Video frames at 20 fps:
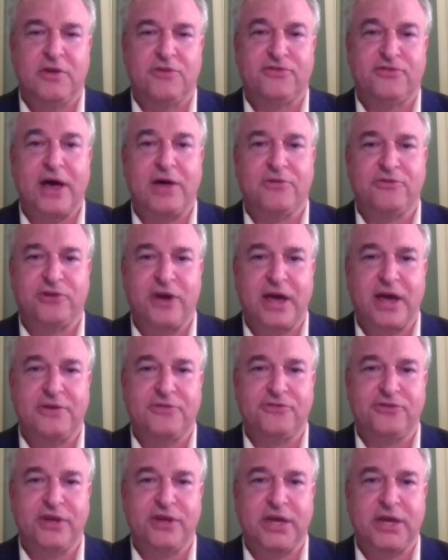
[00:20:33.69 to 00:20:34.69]
South
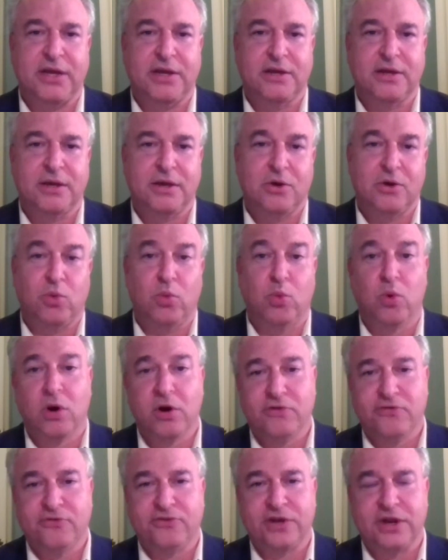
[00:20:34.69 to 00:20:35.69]
China Sea,
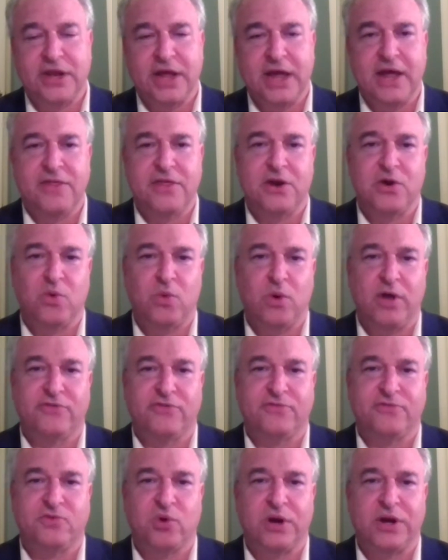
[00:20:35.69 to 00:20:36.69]
worse today than it
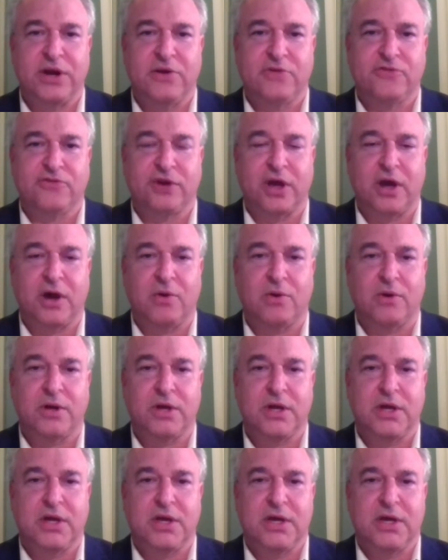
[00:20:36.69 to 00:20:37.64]
was 4 years ago.